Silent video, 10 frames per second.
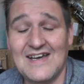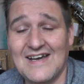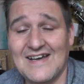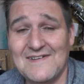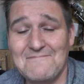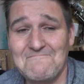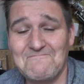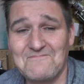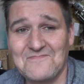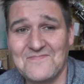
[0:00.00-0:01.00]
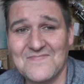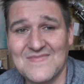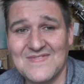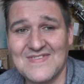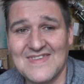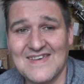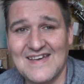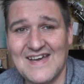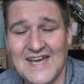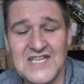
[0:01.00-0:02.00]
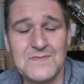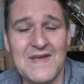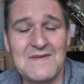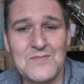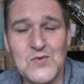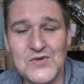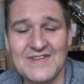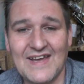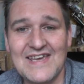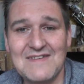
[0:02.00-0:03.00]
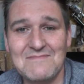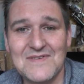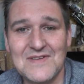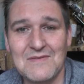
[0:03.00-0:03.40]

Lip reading: I spent more time